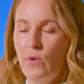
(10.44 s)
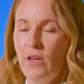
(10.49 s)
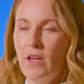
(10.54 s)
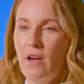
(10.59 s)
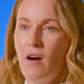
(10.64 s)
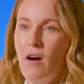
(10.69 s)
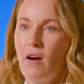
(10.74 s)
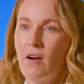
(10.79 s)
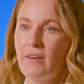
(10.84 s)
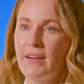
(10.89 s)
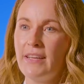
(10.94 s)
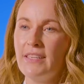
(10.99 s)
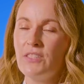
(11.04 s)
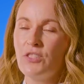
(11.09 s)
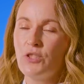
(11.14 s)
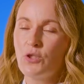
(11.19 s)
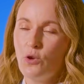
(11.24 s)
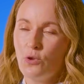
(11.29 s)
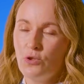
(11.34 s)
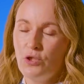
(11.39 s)
We are a
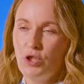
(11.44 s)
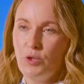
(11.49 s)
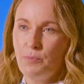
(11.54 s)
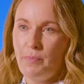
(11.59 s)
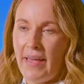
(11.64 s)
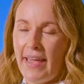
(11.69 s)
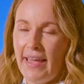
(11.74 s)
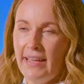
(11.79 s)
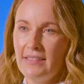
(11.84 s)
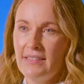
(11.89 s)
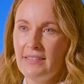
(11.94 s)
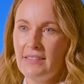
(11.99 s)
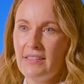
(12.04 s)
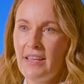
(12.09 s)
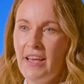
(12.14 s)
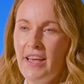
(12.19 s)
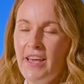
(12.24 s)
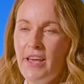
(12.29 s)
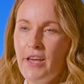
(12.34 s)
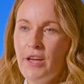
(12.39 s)

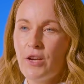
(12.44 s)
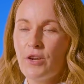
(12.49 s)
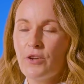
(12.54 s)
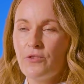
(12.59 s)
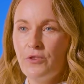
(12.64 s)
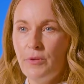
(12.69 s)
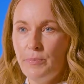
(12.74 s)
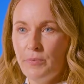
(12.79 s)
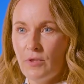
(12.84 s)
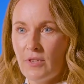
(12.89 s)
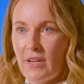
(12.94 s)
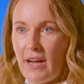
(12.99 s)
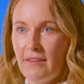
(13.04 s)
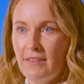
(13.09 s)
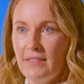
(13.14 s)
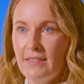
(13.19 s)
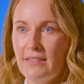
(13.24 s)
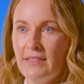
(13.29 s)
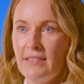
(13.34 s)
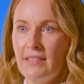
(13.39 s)
Scottish-based
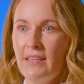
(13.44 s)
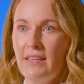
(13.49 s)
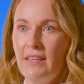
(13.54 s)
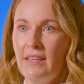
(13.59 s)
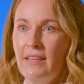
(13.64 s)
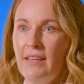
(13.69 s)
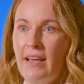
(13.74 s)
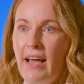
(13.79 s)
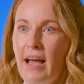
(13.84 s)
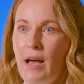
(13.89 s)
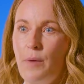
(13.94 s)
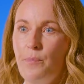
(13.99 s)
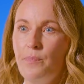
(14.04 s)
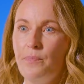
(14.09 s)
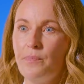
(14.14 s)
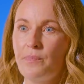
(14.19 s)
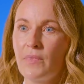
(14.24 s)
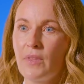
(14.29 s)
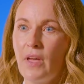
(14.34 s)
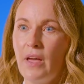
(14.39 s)
cryptocurrency
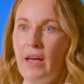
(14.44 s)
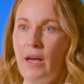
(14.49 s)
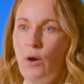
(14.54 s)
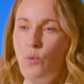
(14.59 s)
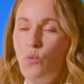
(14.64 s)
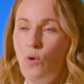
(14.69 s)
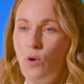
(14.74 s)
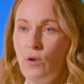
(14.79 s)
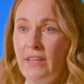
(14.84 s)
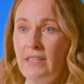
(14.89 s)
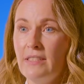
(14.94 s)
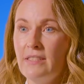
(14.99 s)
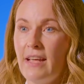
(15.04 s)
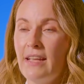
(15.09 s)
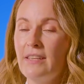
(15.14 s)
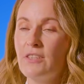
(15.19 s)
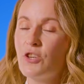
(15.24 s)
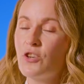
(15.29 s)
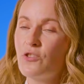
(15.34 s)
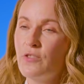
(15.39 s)
wallet
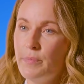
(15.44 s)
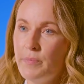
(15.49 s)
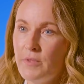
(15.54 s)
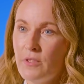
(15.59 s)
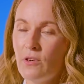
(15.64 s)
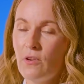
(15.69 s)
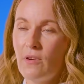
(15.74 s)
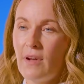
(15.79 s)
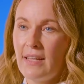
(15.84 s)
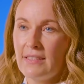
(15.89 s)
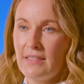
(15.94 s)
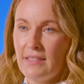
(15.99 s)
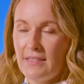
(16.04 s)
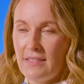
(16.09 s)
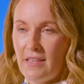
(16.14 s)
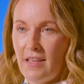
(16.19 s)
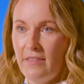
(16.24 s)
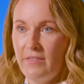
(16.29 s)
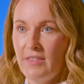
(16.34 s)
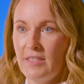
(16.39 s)
and crypto as a
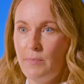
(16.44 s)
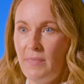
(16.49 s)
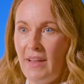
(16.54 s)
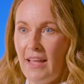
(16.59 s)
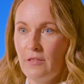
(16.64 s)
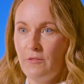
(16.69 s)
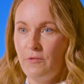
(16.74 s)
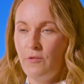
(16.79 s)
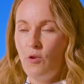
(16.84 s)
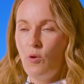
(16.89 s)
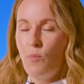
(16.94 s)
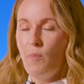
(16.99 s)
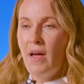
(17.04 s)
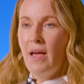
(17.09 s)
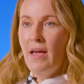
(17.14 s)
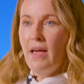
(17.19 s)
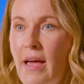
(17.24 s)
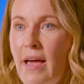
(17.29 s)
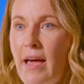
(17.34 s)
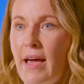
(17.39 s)
service platform,
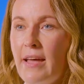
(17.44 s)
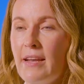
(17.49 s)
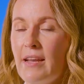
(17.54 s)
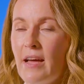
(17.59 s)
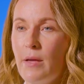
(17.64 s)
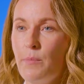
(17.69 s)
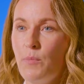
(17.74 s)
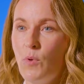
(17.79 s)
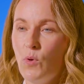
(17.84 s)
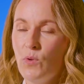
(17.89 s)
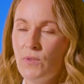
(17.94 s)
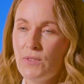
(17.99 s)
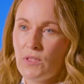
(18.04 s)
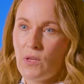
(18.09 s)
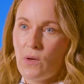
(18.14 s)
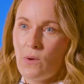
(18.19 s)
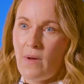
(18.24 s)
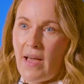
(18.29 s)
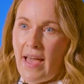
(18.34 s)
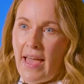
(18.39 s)
and I'm
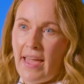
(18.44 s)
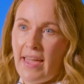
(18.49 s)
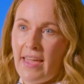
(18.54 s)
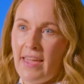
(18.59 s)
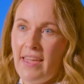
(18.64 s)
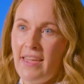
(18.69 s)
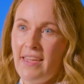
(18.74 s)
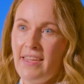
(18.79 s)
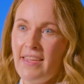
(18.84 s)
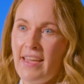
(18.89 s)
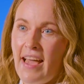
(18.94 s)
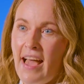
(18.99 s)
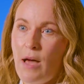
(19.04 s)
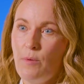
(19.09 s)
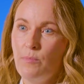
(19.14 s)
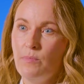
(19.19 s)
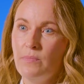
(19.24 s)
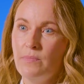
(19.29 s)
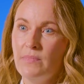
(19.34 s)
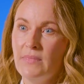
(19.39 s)
also a
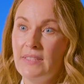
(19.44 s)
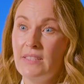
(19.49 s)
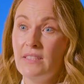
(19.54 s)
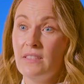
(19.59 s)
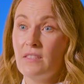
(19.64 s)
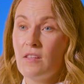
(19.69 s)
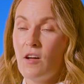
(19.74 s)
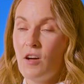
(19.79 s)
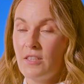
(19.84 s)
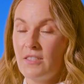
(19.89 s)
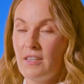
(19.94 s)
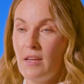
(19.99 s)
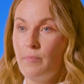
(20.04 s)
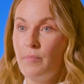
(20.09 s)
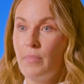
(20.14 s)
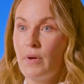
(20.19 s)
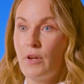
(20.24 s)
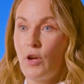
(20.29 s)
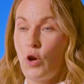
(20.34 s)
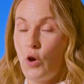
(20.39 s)

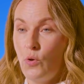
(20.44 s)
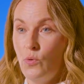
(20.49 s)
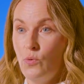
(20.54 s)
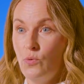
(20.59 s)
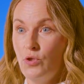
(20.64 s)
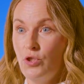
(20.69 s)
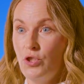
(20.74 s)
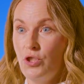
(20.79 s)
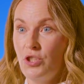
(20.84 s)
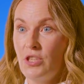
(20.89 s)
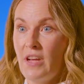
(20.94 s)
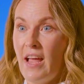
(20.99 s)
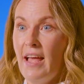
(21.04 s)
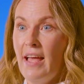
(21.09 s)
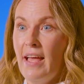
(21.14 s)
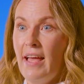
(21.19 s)
startup coach